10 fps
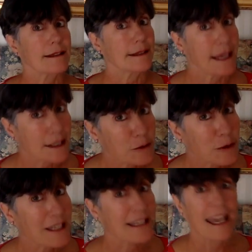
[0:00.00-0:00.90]
next
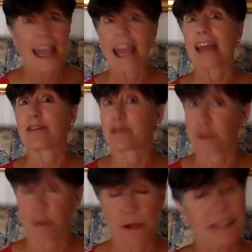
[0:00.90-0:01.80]
week, and
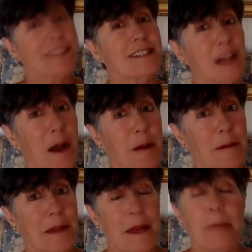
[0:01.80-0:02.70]
for weeks to come,
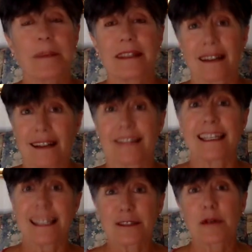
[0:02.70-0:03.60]
because
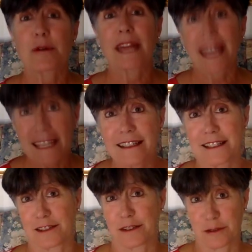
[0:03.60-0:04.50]
it's okay to
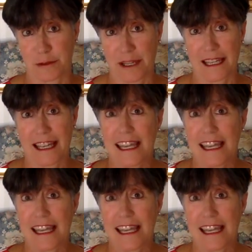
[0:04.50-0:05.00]
disagree.